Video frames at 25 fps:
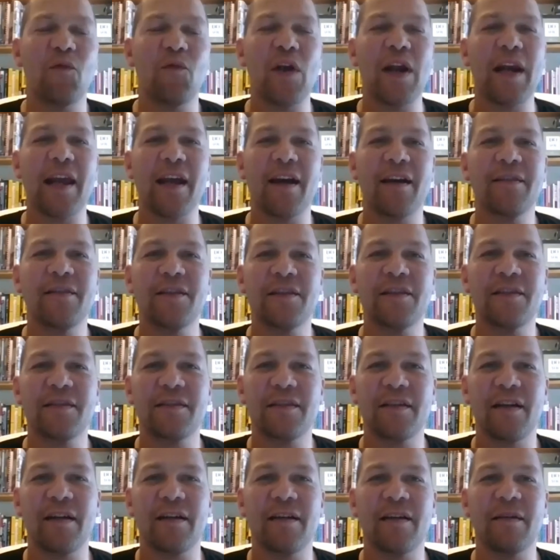really.
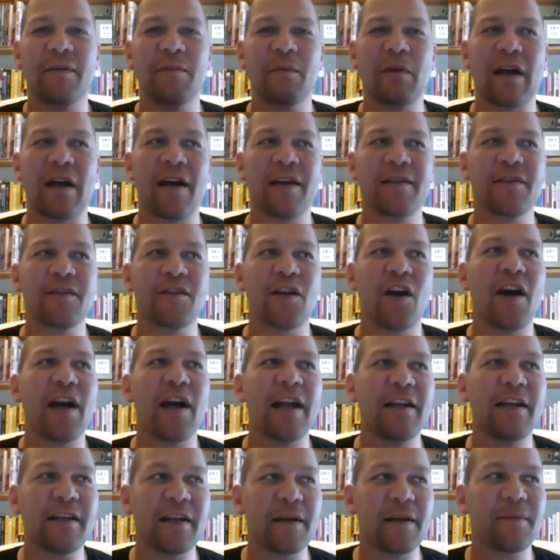I
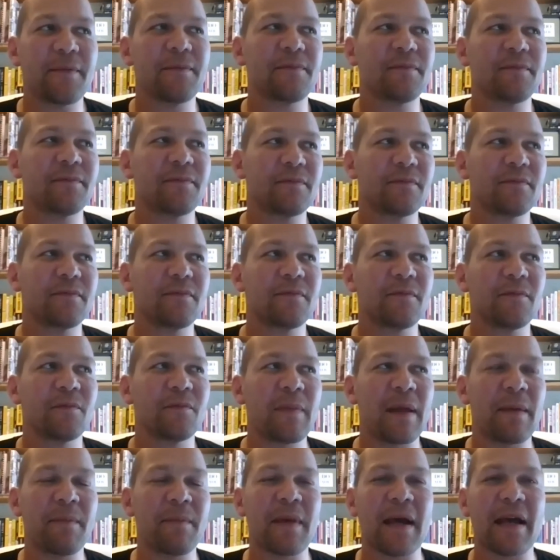started
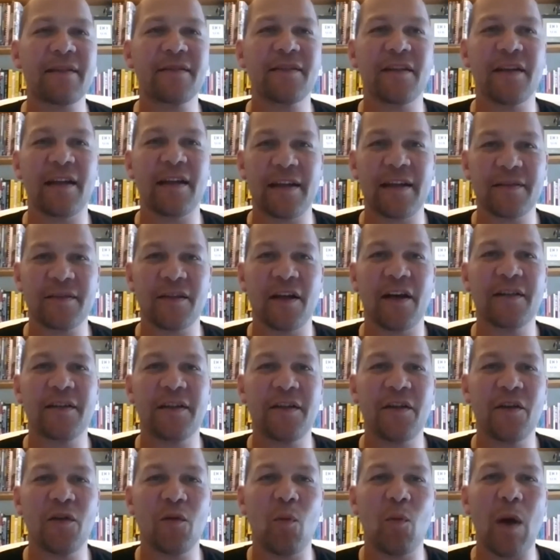Mittmaster. It started to
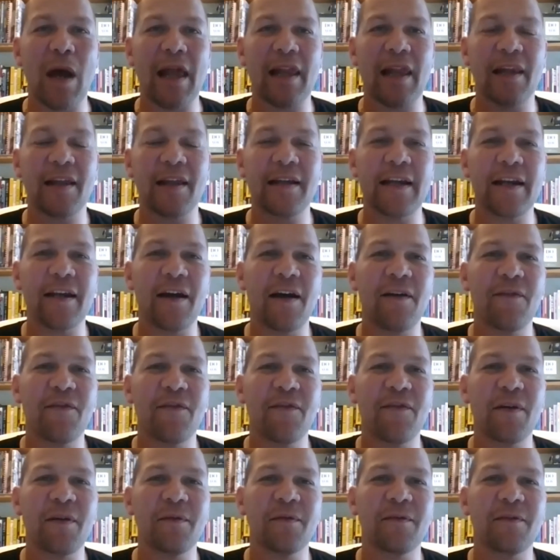do well, and then
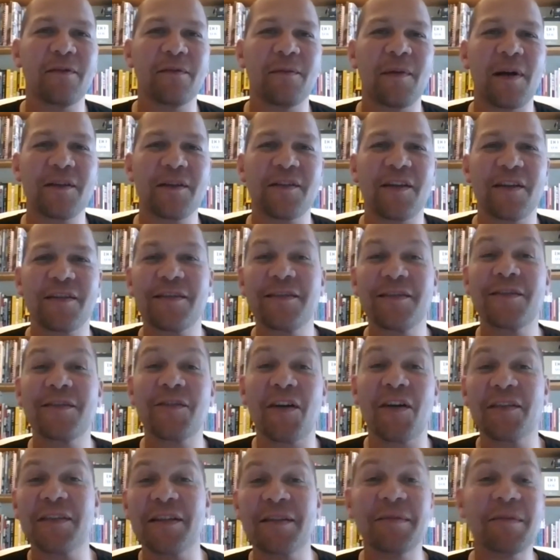other martial arts
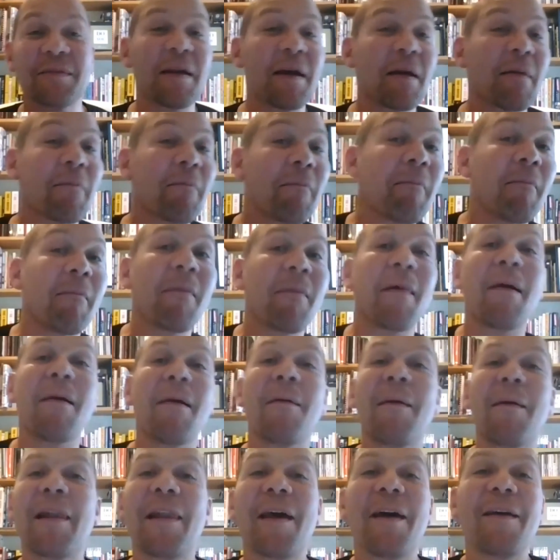instructors were like, "Oh,
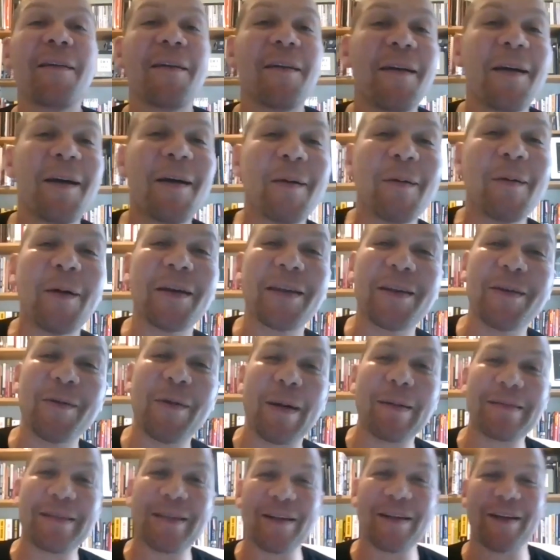hello, what are you
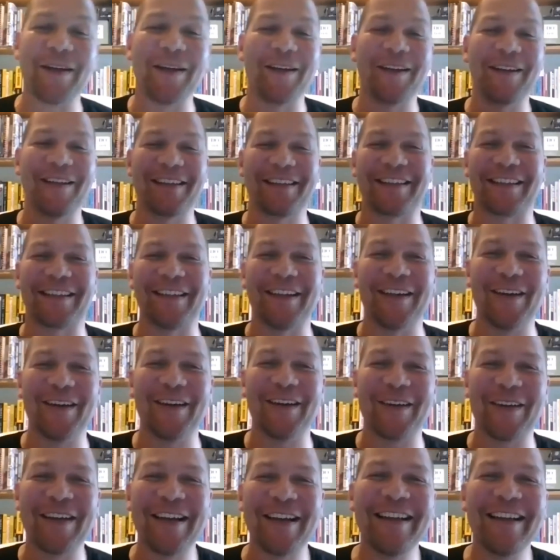up to?"
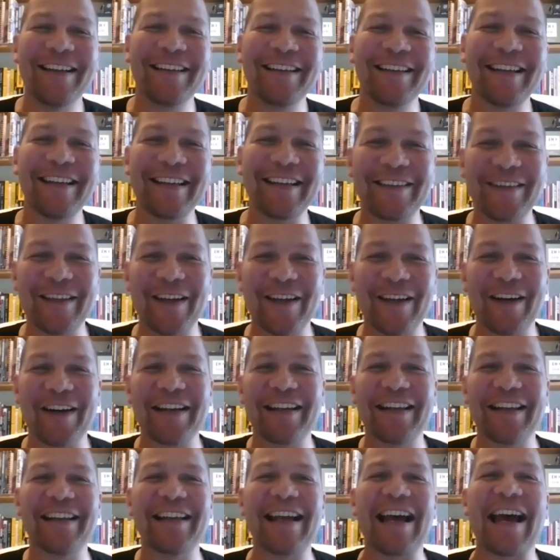So they
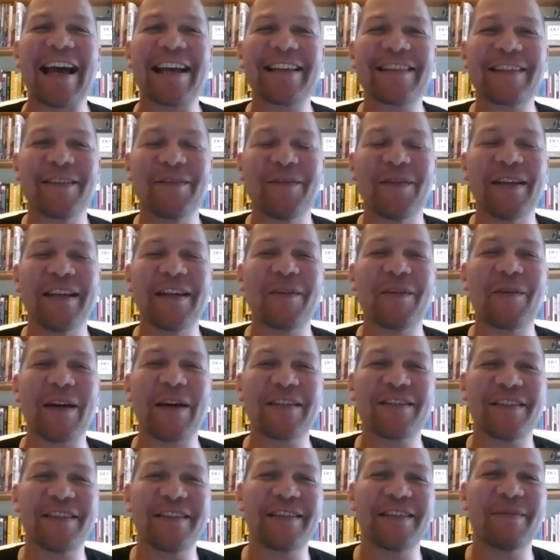started asking me
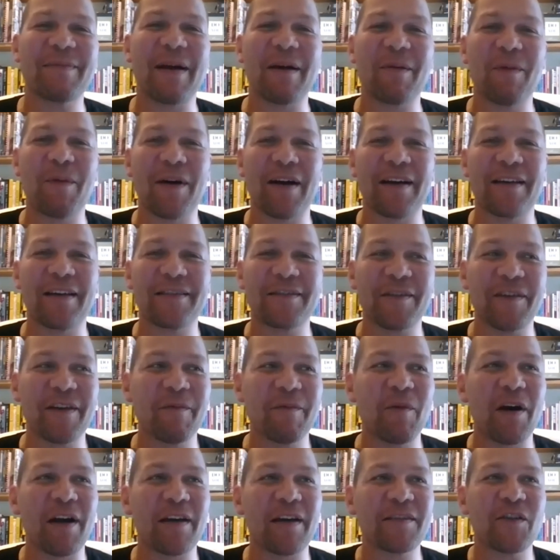questions about what I was doing,
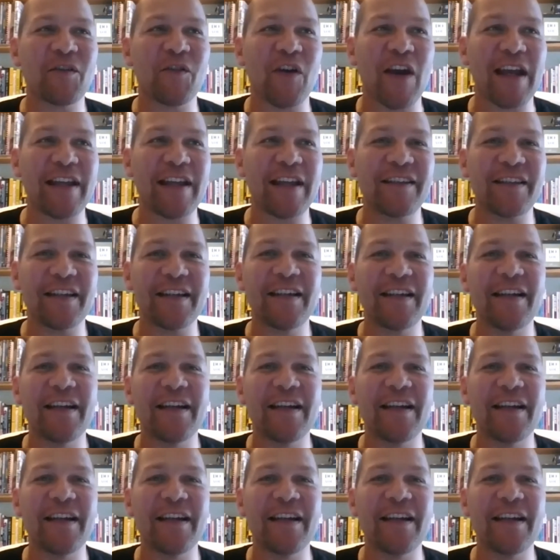what I was creating,